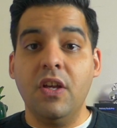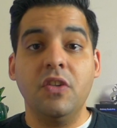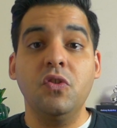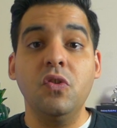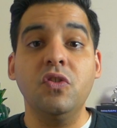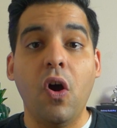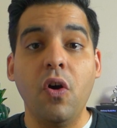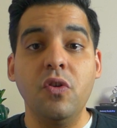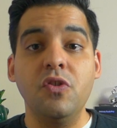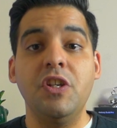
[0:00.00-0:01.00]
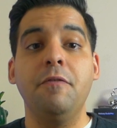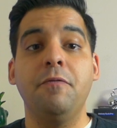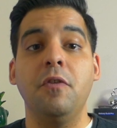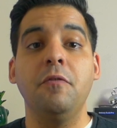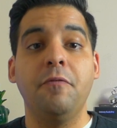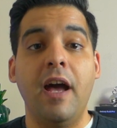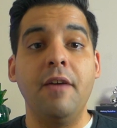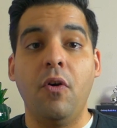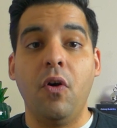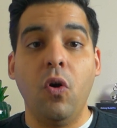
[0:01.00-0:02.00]
The Asus ROG Phone
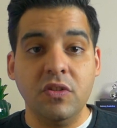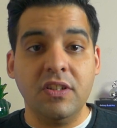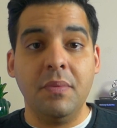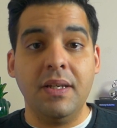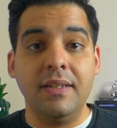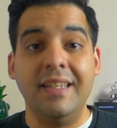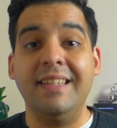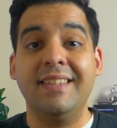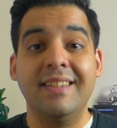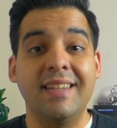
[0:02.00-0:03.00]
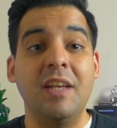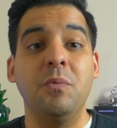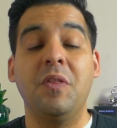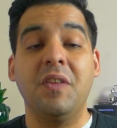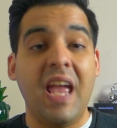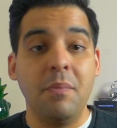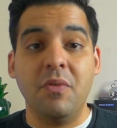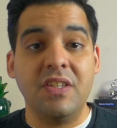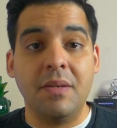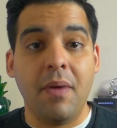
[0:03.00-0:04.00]
5 Ultimate is designed with gamers